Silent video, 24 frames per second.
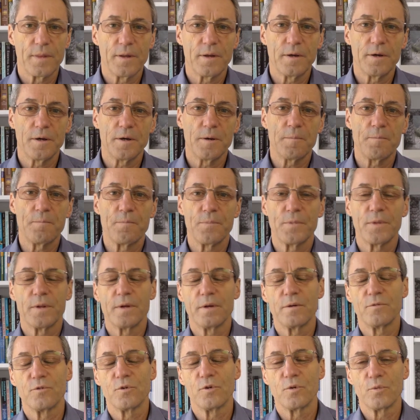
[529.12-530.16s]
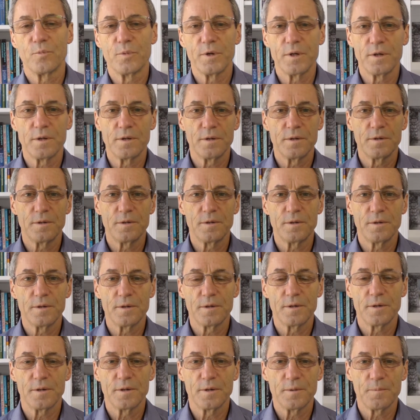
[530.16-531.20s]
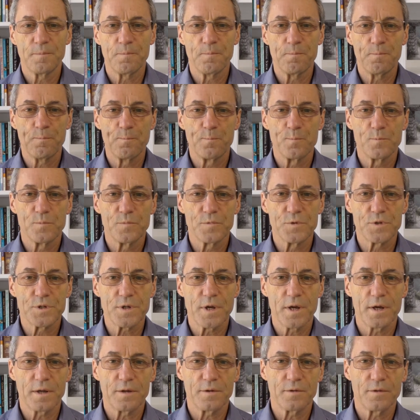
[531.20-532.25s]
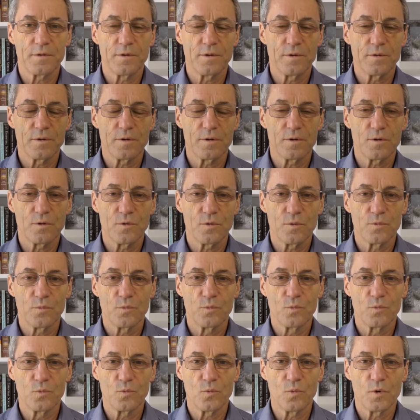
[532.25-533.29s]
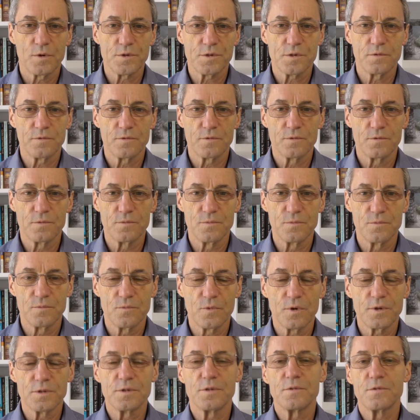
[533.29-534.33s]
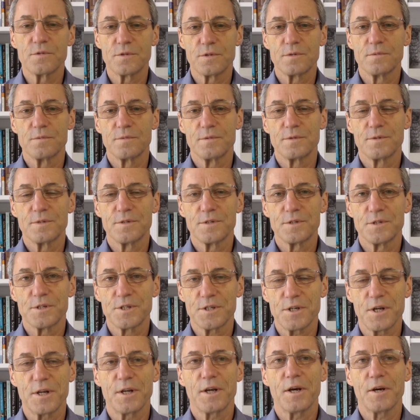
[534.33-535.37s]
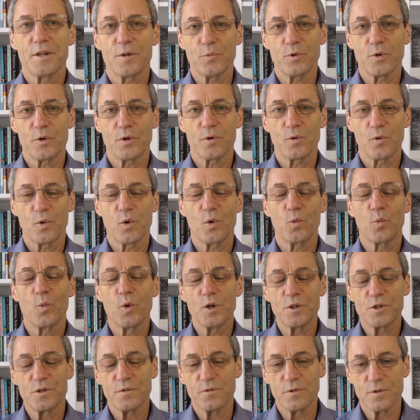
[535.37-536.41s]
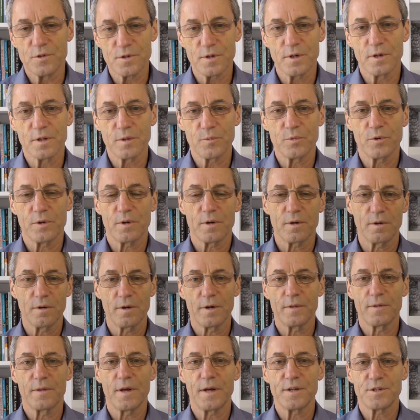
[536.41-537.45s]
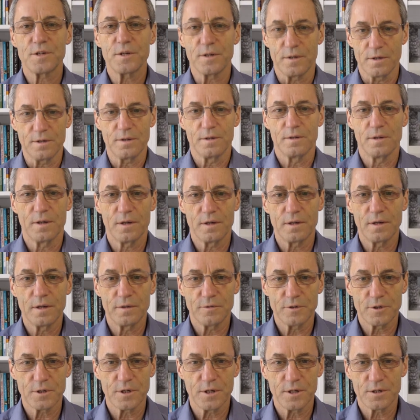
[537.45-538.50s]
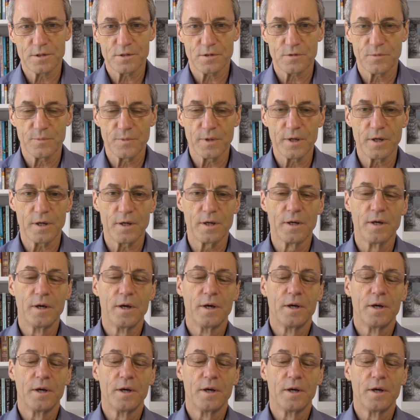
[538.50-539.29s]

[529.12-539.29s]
Um, it would be um, sad to think that uh, once you've once you've set out the product line, once you've designed the product line, that's it. It, it never changes from there.